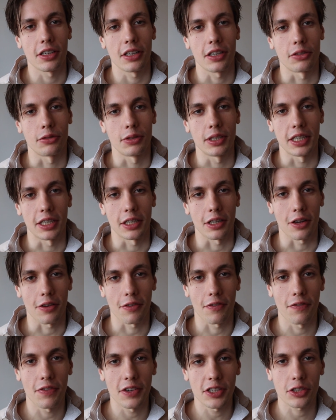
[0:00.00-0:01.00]
read a
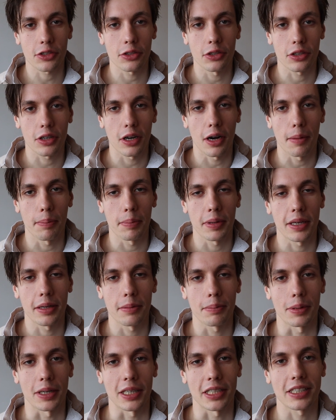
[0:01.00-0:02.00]
physical copy,
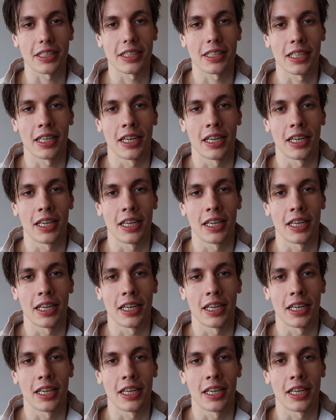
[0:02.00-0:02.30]
but